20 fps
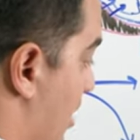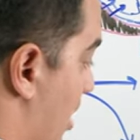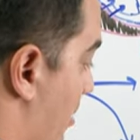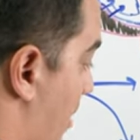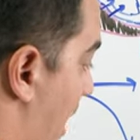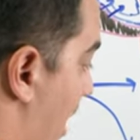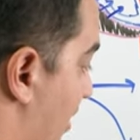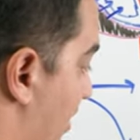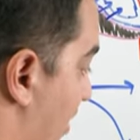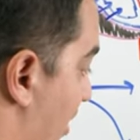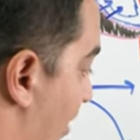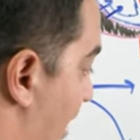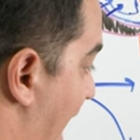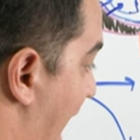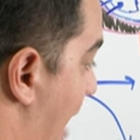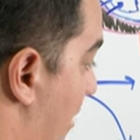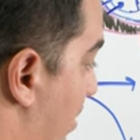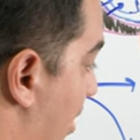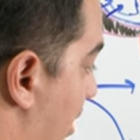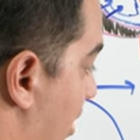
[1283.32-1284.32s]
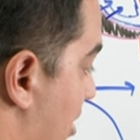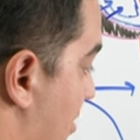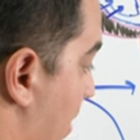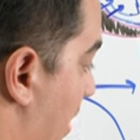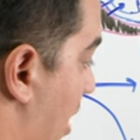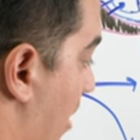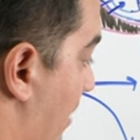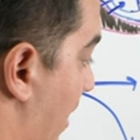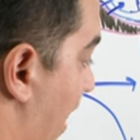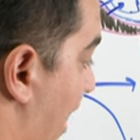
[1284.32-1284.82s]
of the peritoneal capillaries
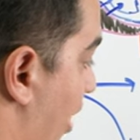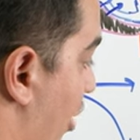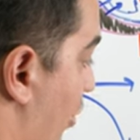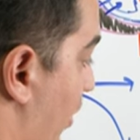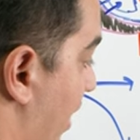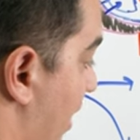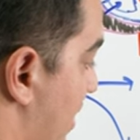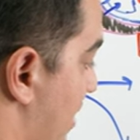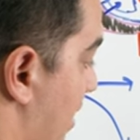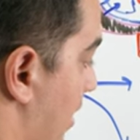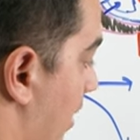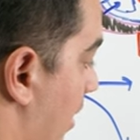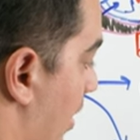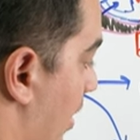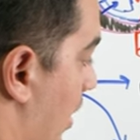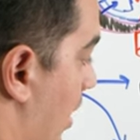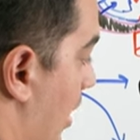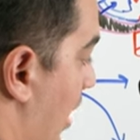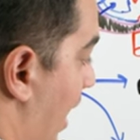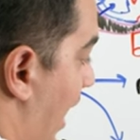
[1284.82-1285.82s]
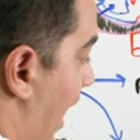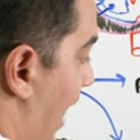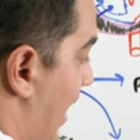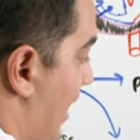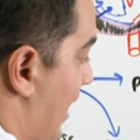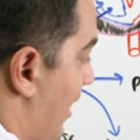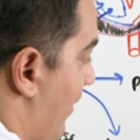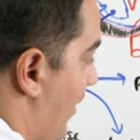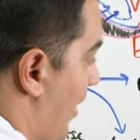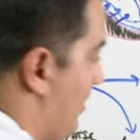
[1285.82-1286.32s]
become increased and
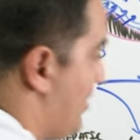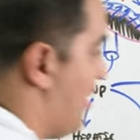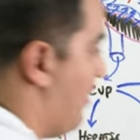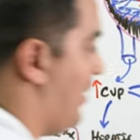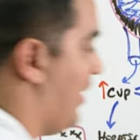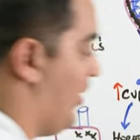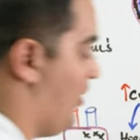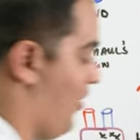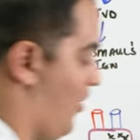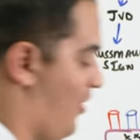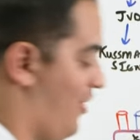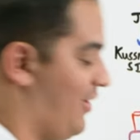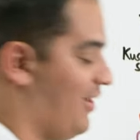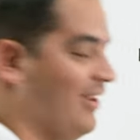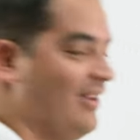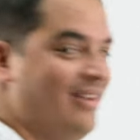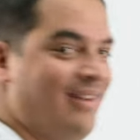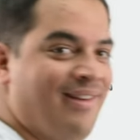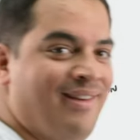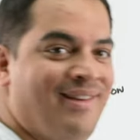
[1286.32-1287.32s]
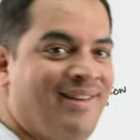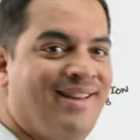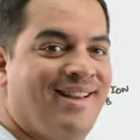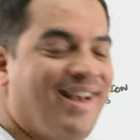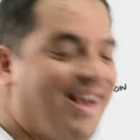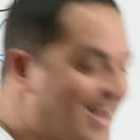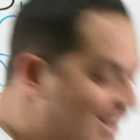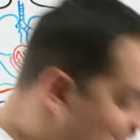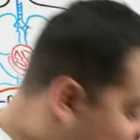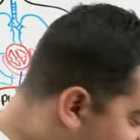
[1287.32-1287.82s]
they develop something called
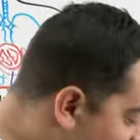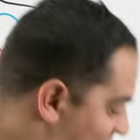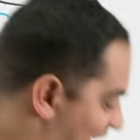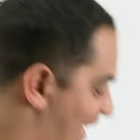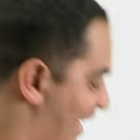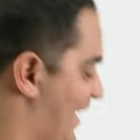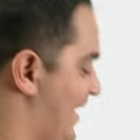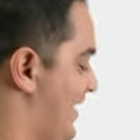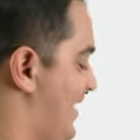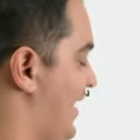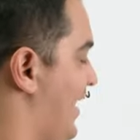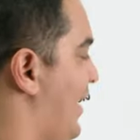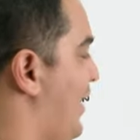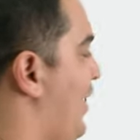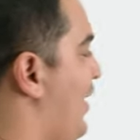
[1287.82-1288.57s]
ascites.